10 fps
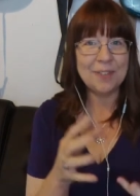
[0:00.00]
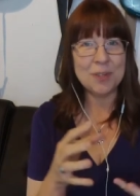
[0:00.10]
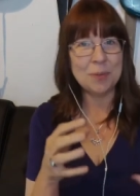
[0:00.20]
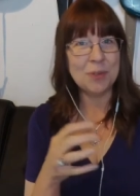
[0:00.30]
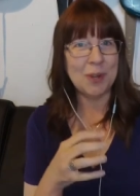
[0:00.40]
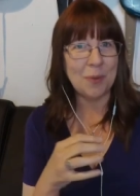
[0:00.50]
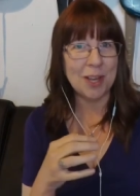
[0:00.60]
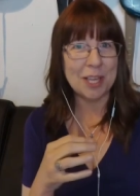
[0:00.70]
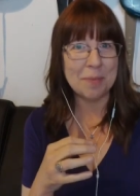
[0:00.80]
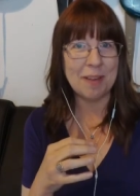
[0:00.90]
difference between
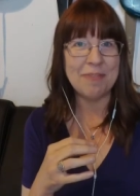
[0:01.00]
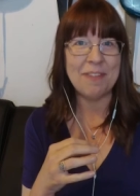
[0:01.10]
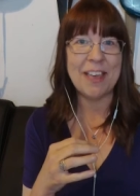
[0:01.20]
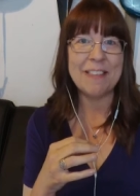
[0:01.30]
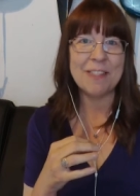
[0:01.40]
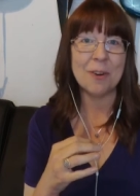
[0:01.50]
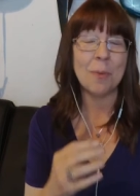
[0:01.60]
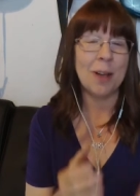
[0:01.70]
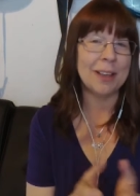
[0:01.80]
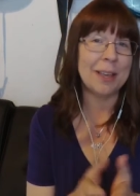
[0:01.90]
walking by faith or
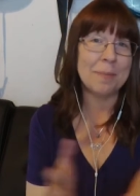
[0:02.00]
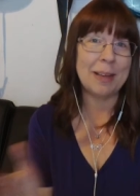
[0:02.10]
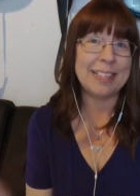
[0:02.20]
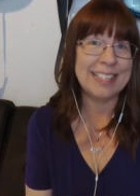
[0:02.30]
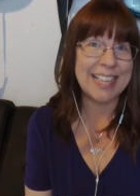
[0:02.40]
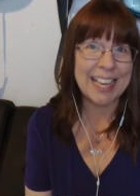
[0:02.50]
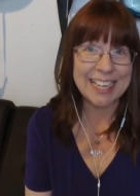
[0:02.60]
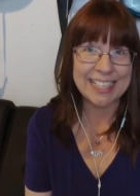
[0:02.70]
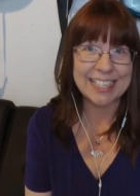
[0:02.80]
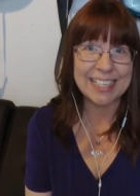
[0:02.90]
walking by
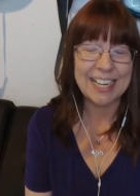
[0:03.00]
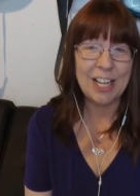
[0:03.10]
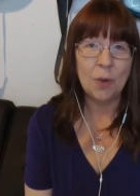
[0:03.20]
sight.